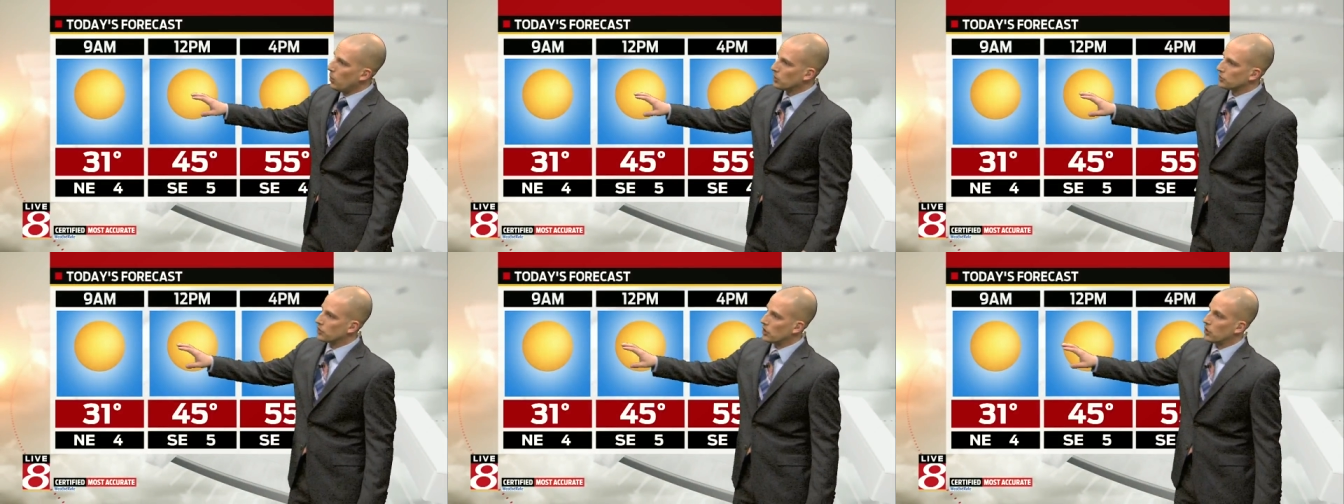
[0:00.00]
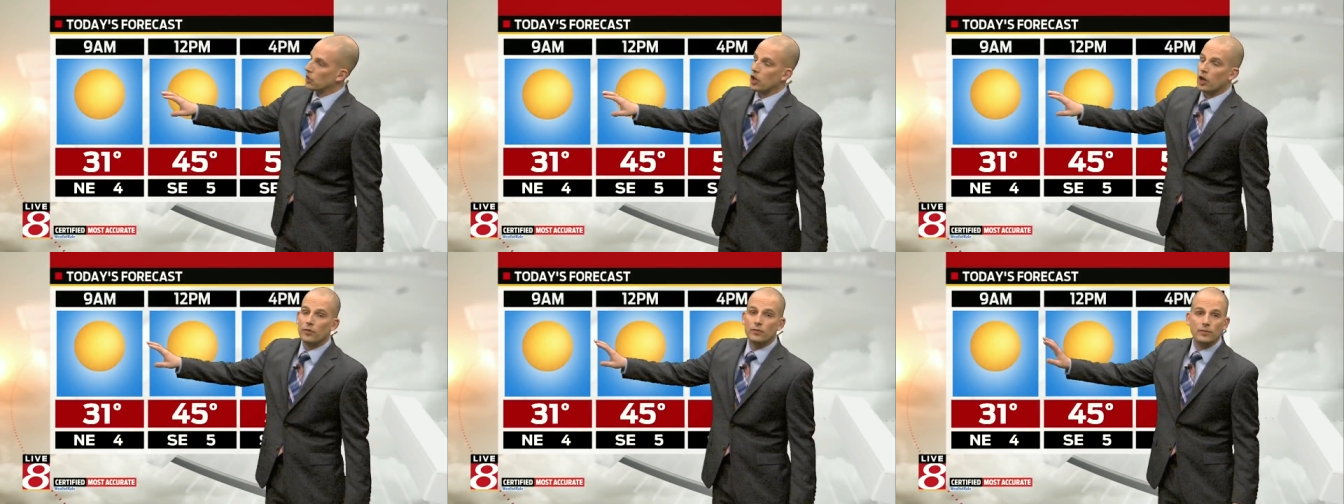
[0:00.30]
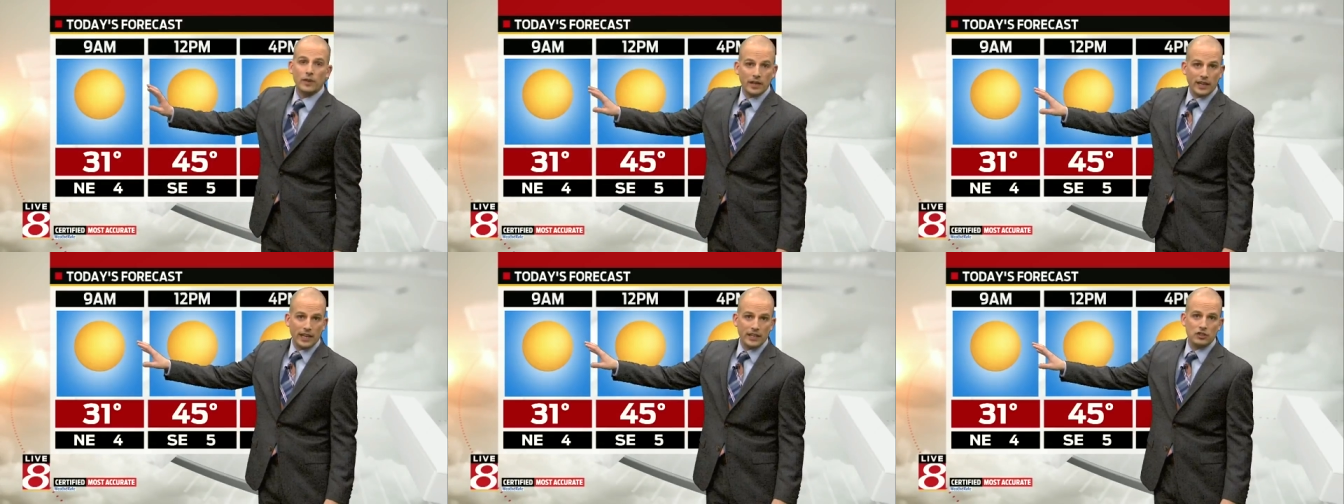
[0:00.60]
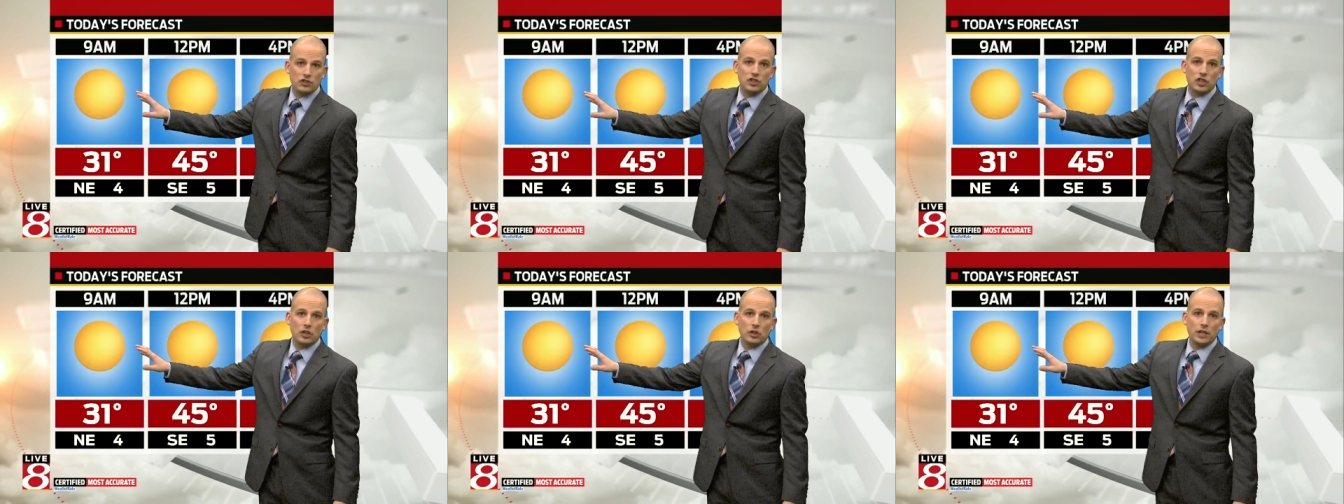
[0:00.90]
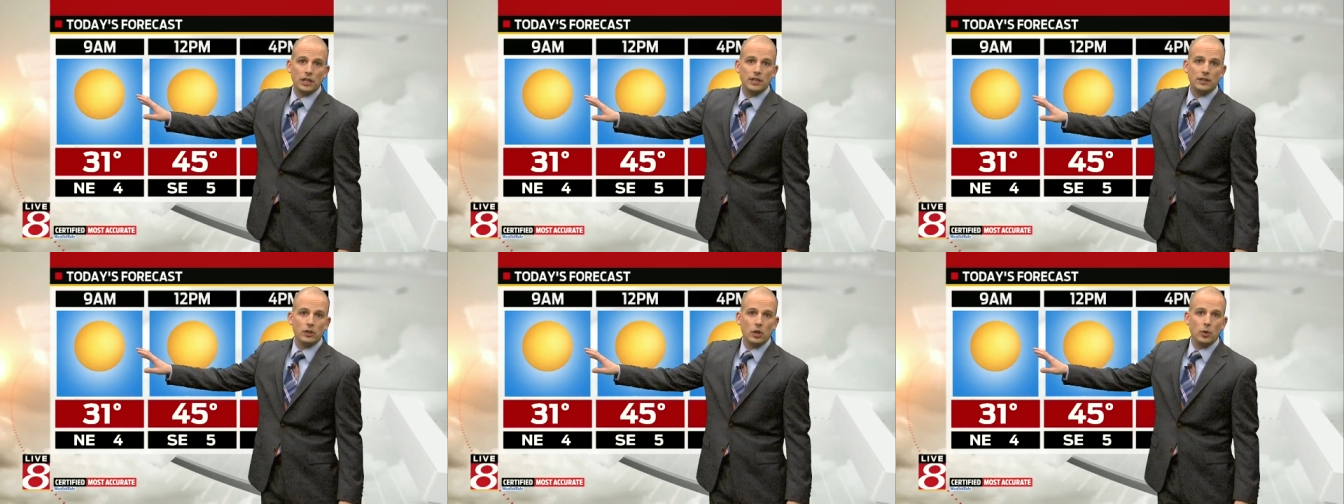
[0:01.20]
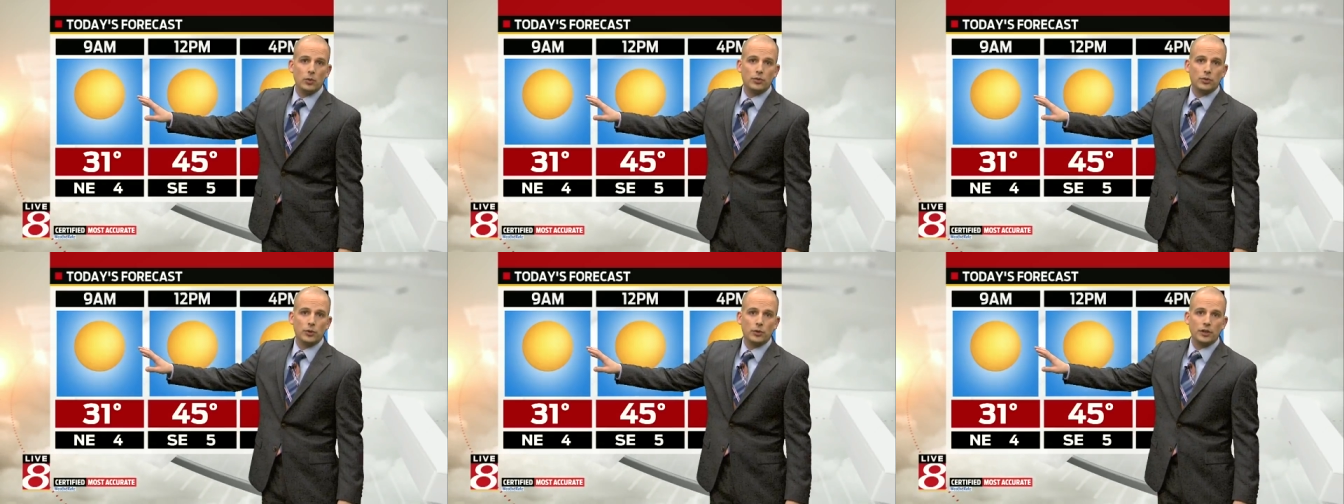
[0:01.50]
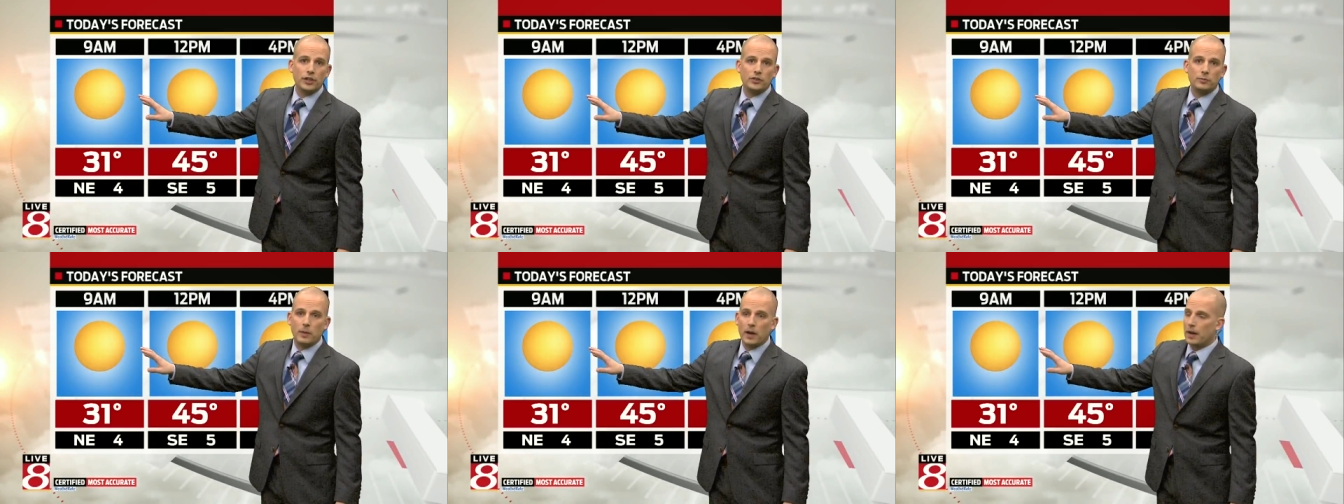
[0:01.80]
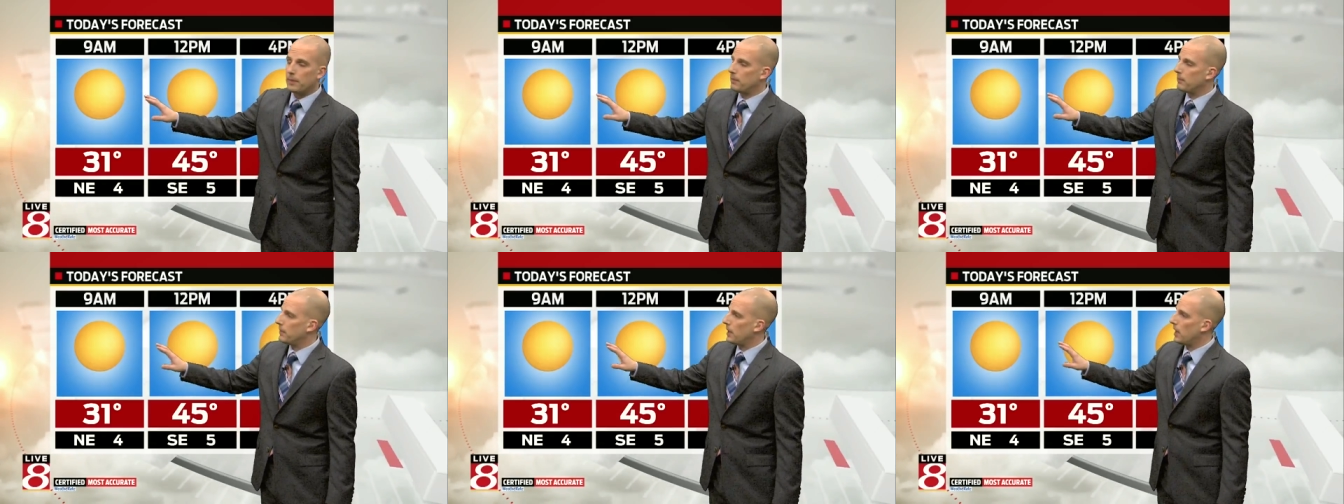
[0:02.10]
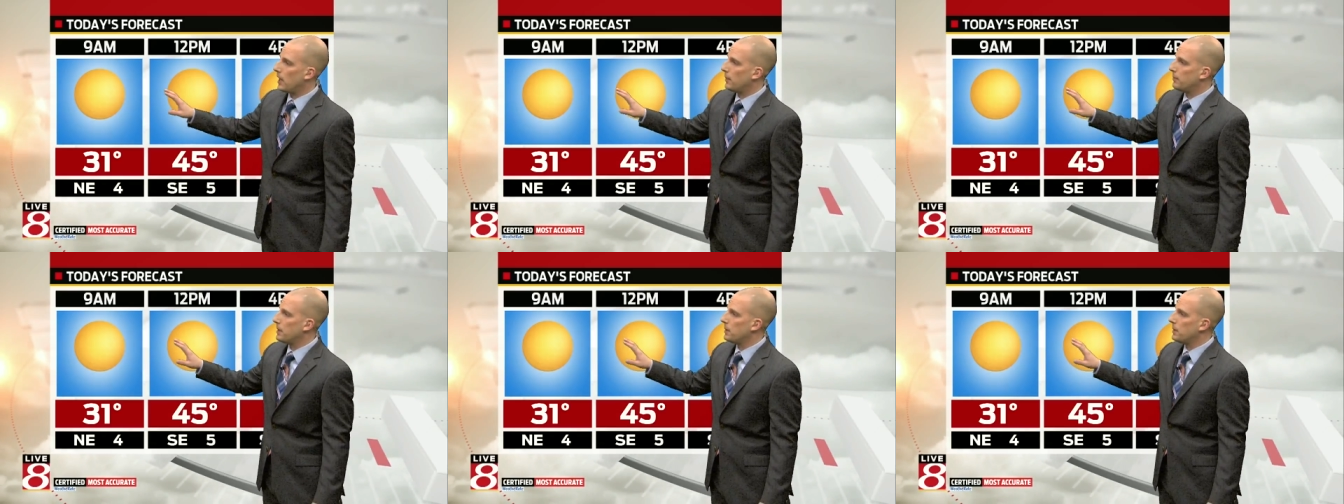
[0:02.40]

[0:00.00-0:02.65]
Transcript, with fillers: We'll start off again chilly, low 30s by uh,